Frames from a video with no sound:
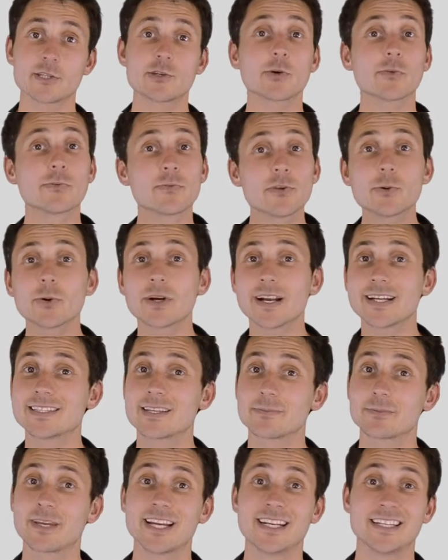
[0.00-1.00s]
your viewer ends
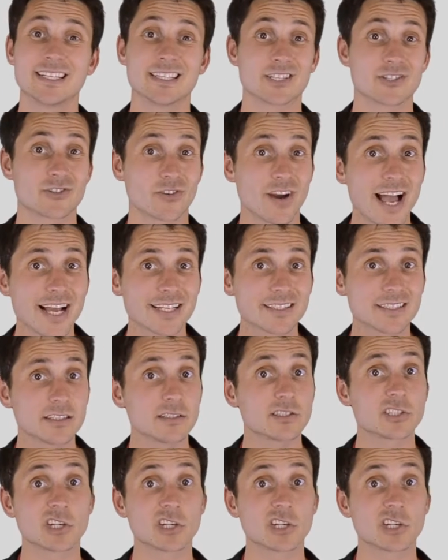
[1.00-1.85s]
up getting distracted,